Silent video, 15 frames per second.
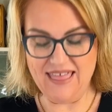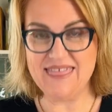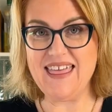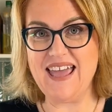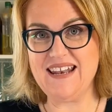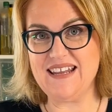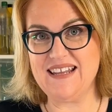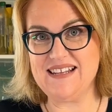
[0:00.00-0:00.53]

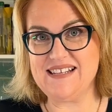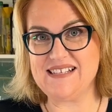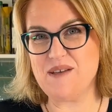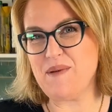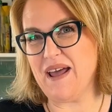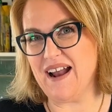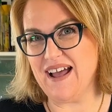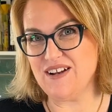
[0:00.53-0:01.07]
That is
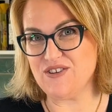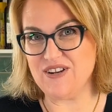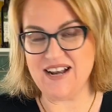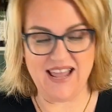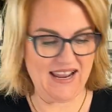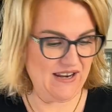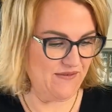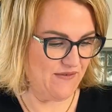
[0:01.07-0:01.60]
about
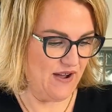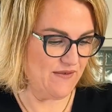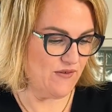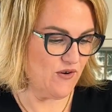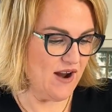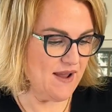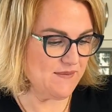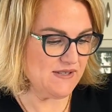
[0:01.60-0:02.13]
185
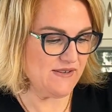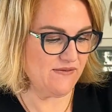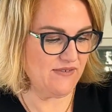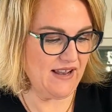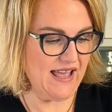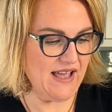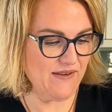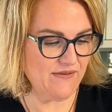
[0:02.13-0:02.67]
grams of
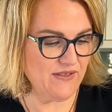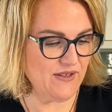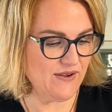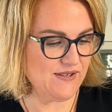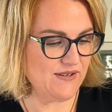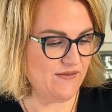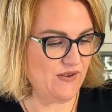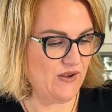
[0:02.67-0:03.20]
flour for
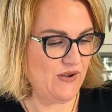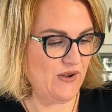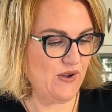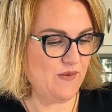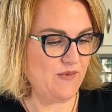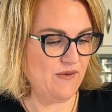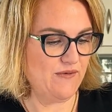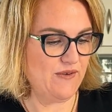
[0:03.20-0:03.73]
those of you who
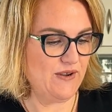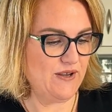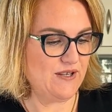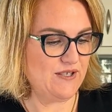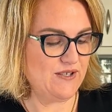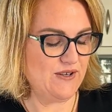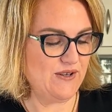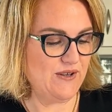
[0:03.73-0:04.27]
prefer
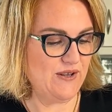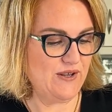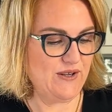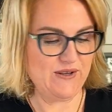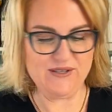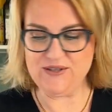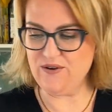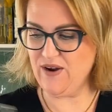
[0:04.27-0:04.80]
to
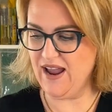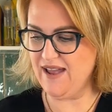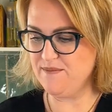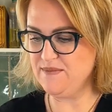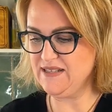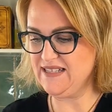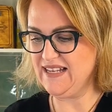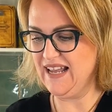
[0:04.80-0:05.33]
use
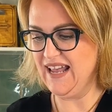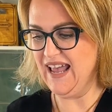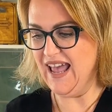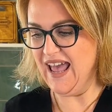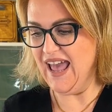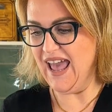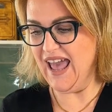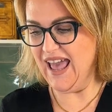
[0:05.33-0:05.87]
grams.
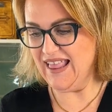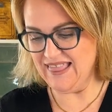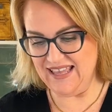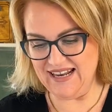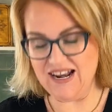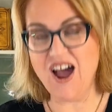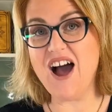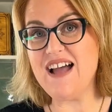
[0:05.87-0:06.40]
And
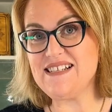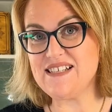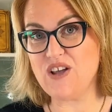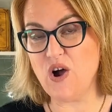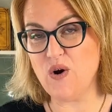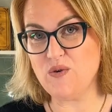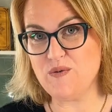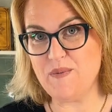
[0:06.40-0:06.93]
then ice
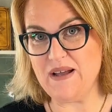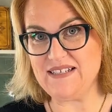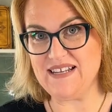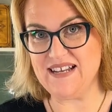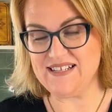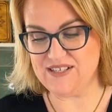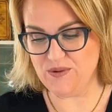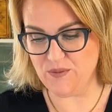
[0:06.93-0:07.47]
cold
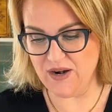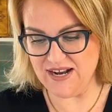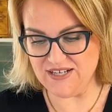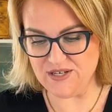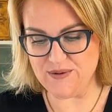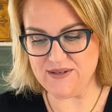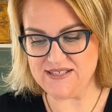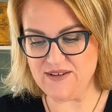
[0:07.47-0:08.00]
butter. So what I
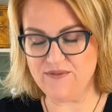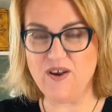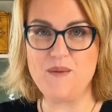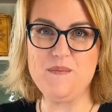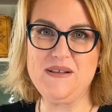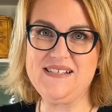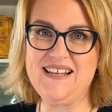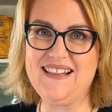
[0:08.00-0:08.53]
do is if I'm
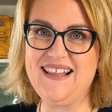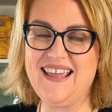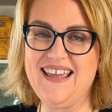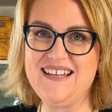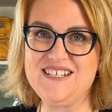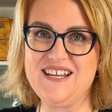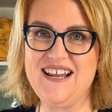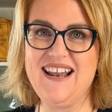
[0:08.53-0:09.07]
busy in the
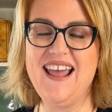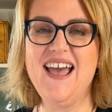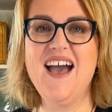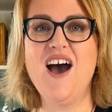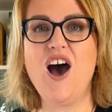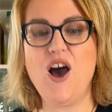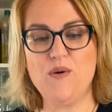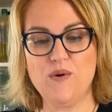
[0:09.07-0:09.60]
kitchen,
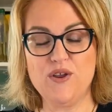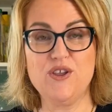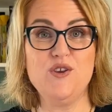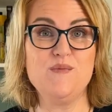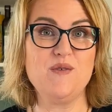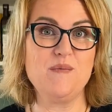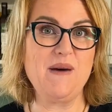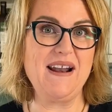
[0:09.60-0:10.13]
I will
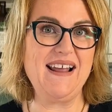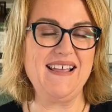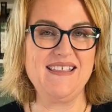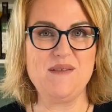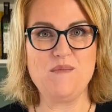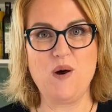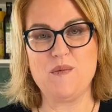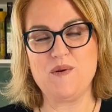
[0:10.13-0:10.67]
cube the butter and
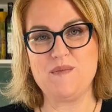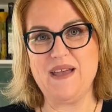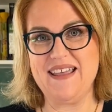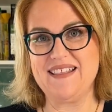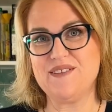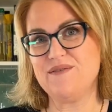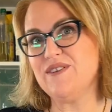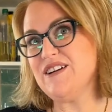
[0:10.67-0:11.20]
then pop it back
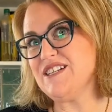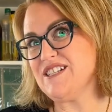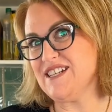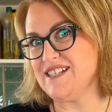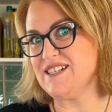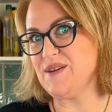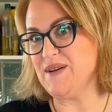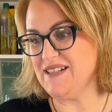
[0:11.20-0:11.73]
in the fridge
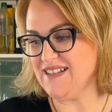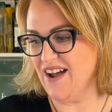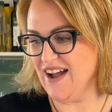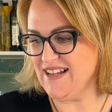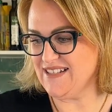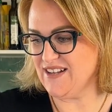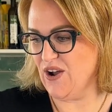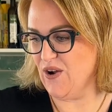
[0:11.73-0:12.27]
just so it's
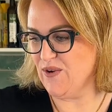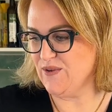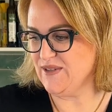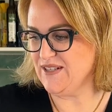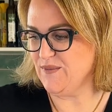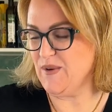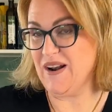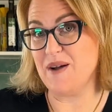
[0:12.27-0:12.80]
ice
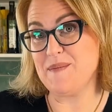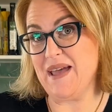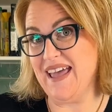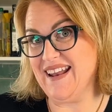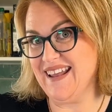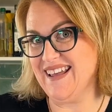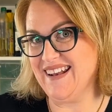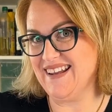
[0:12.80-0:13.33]
cold when I'm
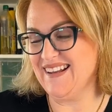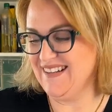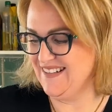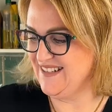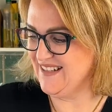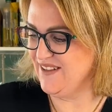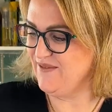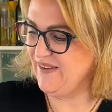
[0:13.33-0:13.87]
adding it
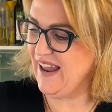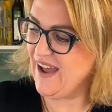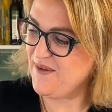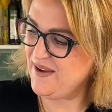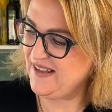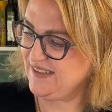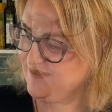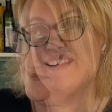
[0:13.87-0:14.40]
into the
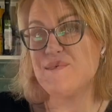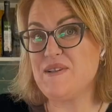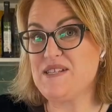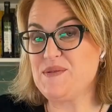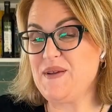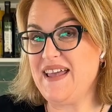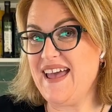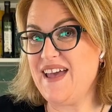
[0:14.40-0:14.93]
flour. And then
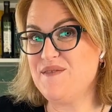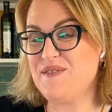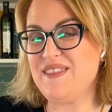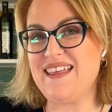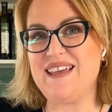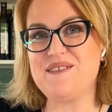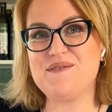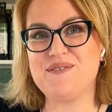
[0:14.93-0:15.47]
once we have
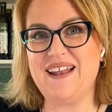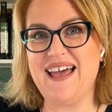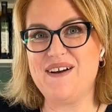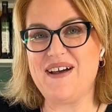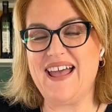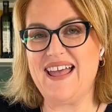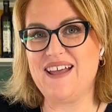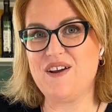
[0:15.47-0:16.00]
the
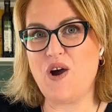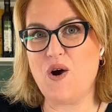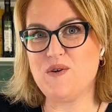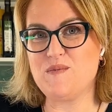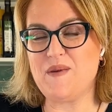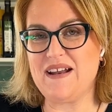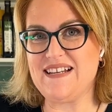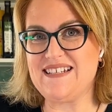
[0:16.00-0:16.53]
flour and cold
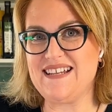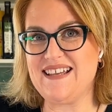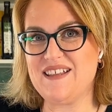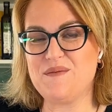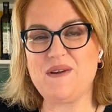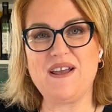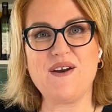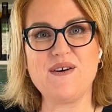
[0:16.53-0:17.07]
butter together,
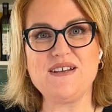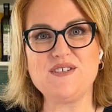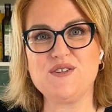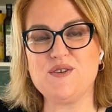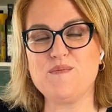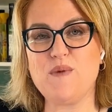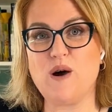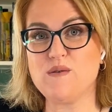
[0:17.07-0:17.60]
we're going
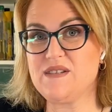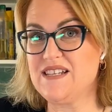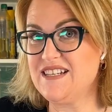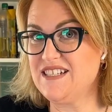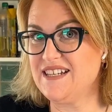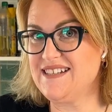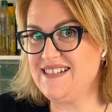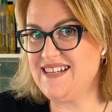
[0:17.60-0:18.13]
to pulse it
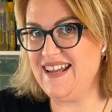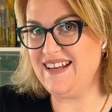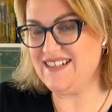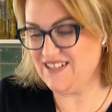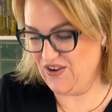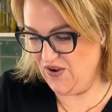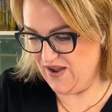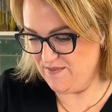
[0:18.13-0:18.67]
just 10
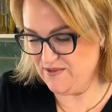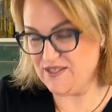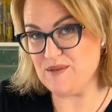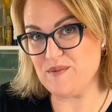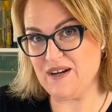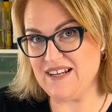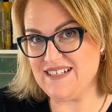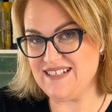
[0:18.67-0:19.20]
times to
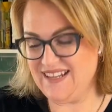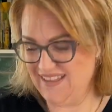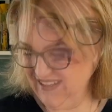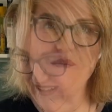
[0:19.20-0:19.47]
bring it together.